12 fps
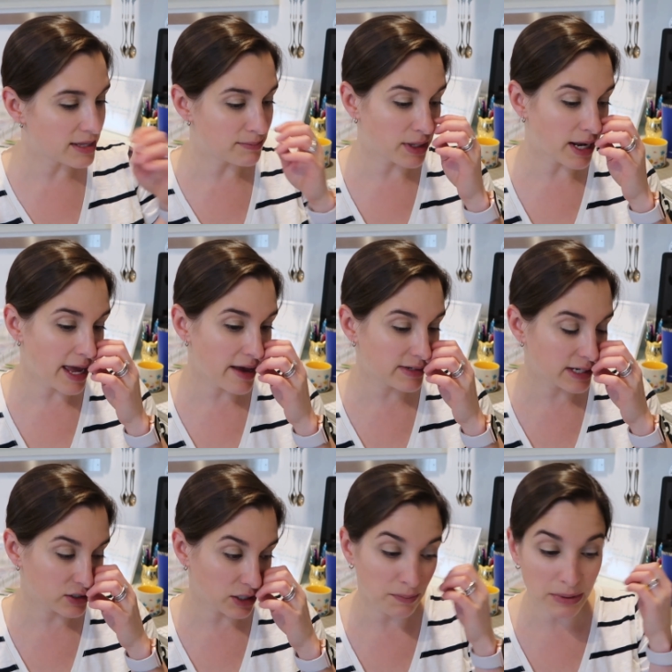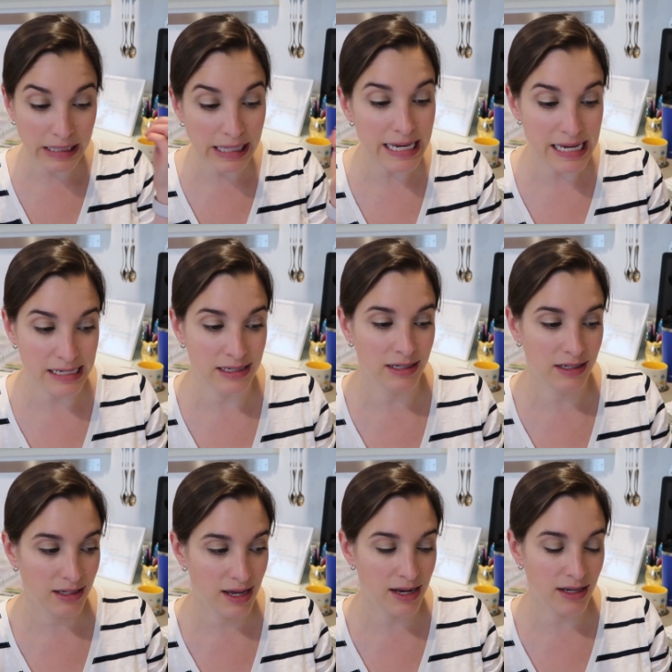and but I haven't actually planned
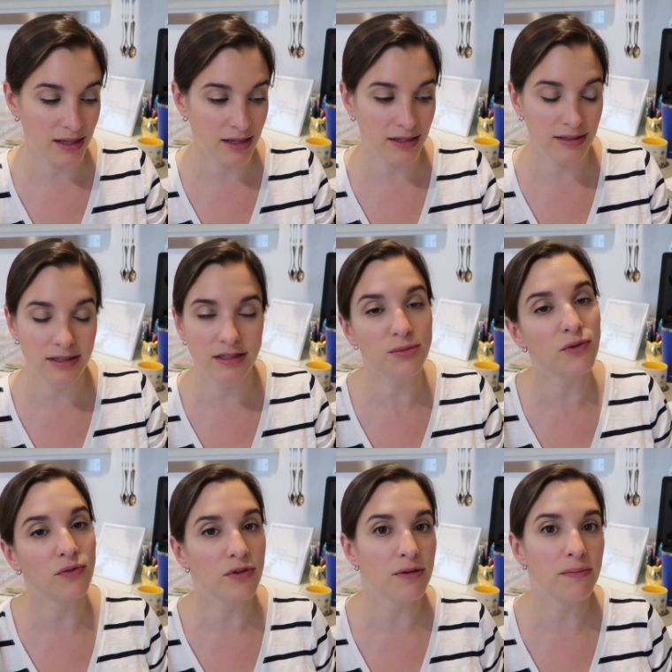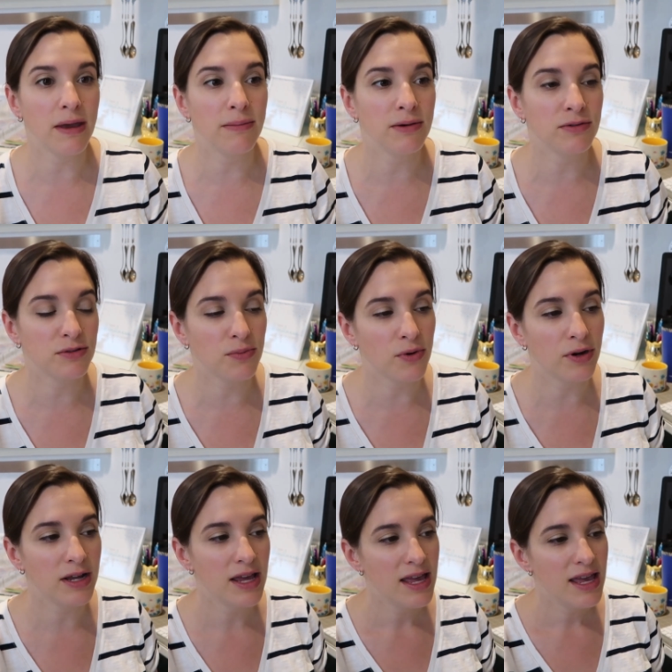anything since before the baby was
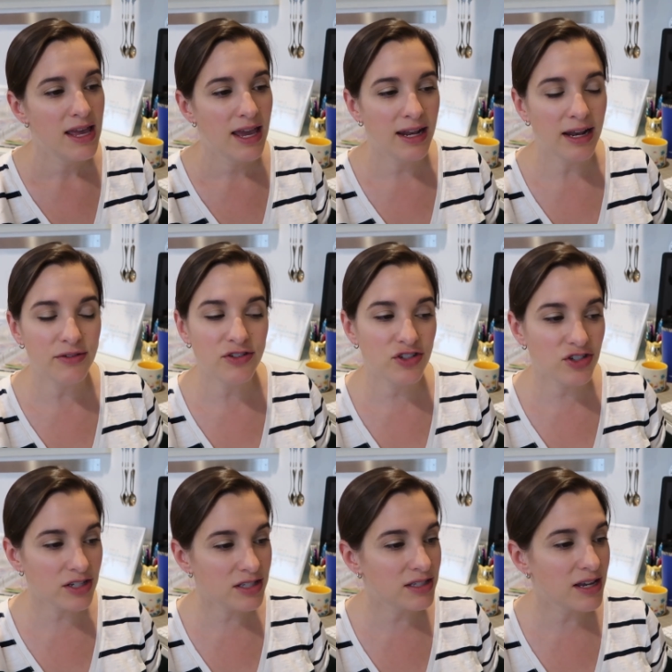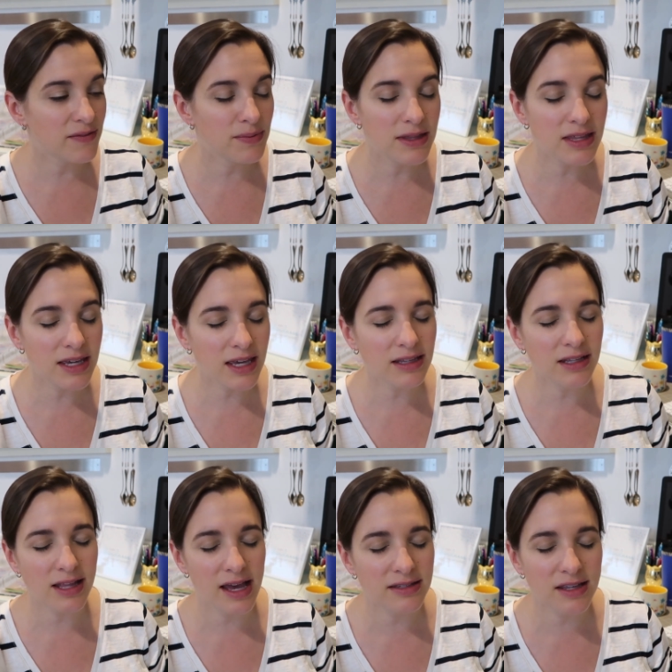born. And I was just, I've been thinking in
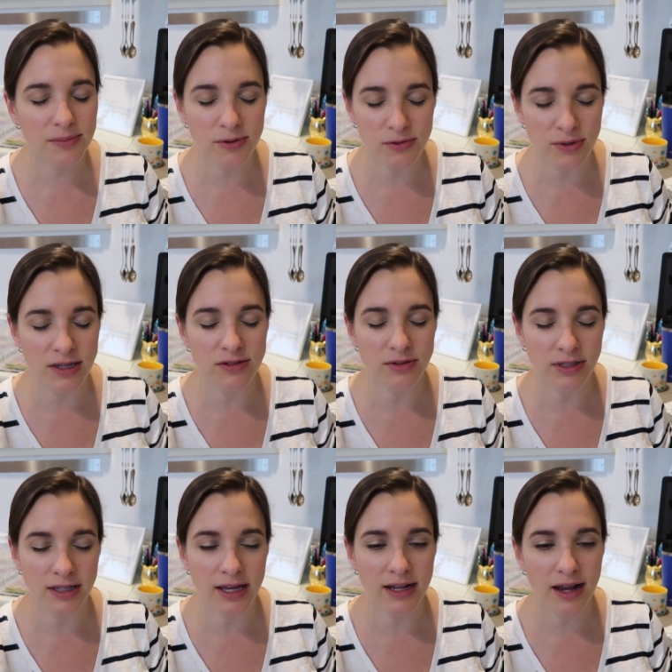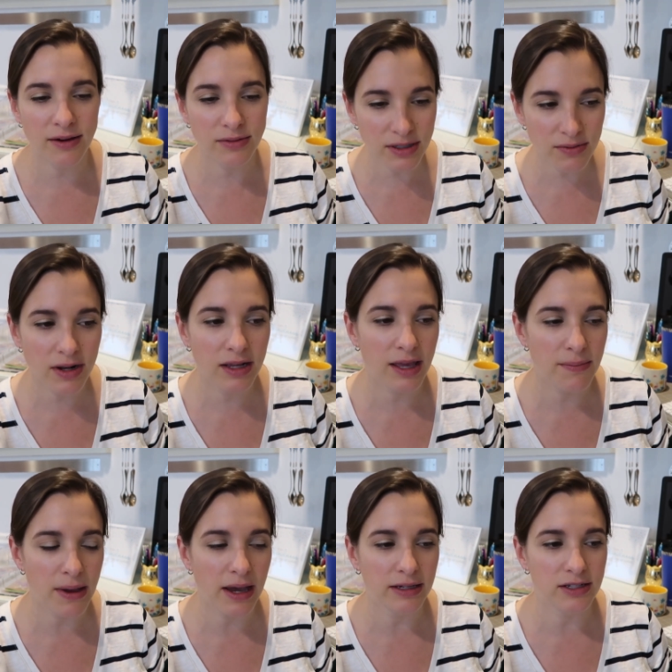the last couple of weeks really that I really want to
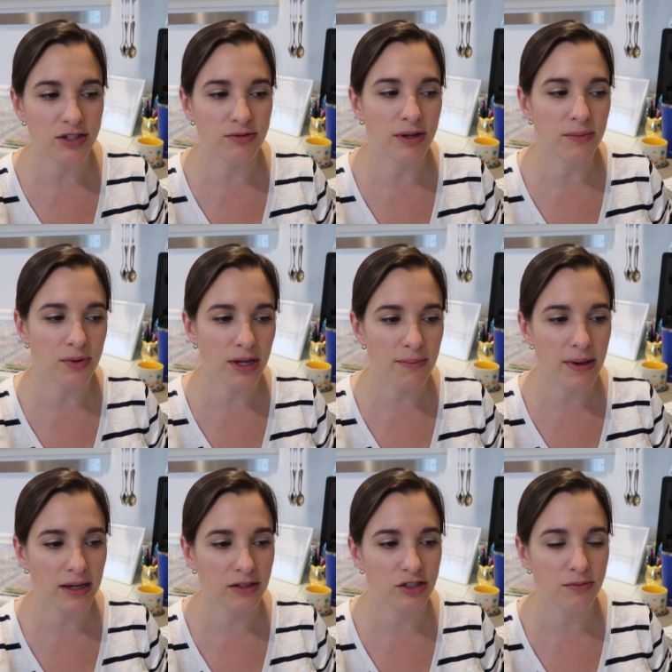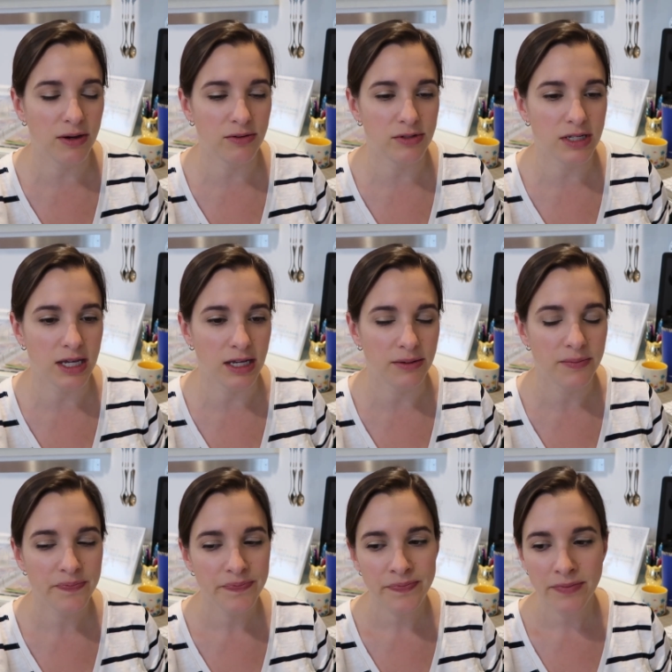get back into it and bring it back into my routine.
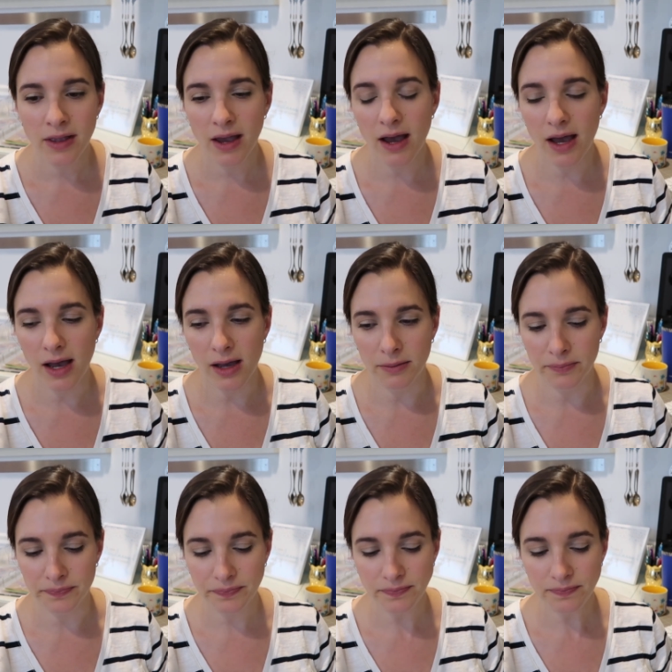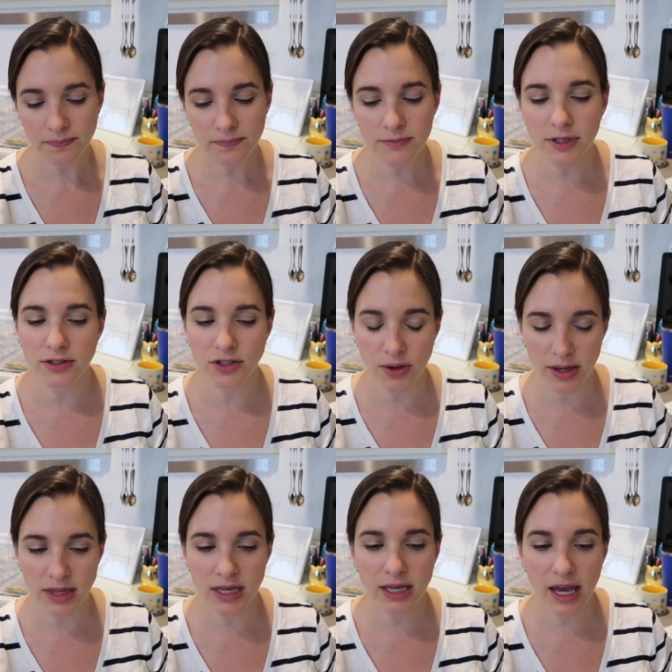Um, so
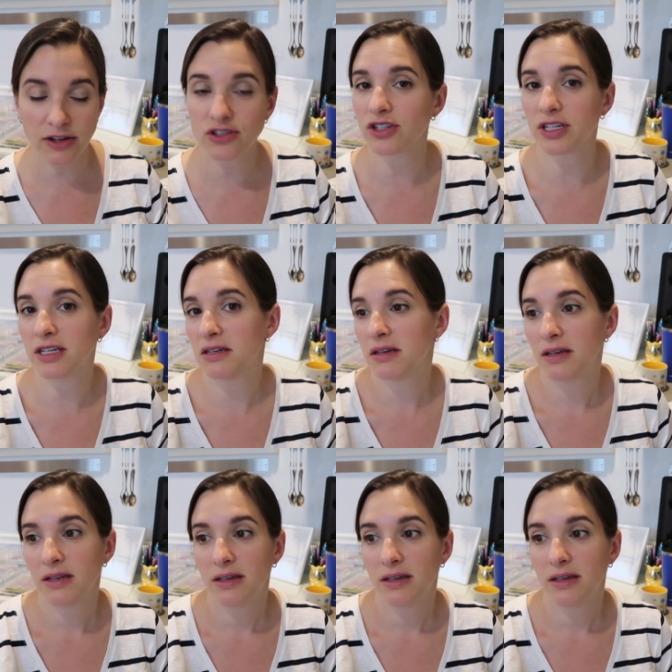I think actually